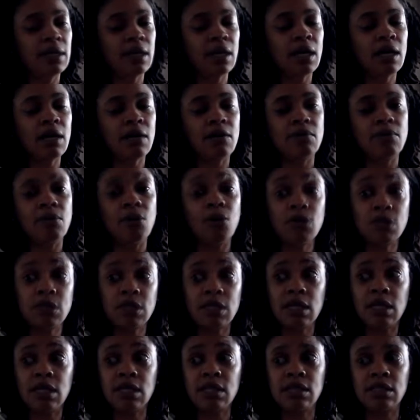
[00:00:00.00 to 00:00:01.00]
No, most
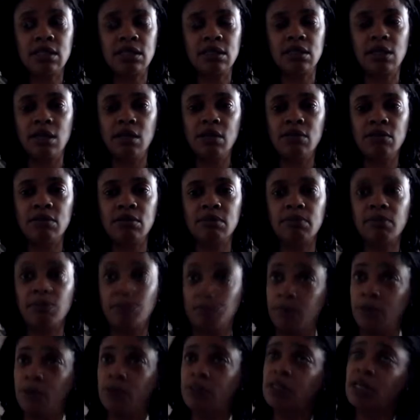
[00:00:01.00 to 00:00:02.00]
of us don't.
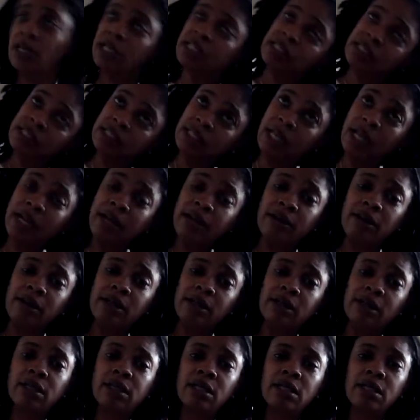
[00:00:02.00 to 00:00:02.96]
Most of us scared.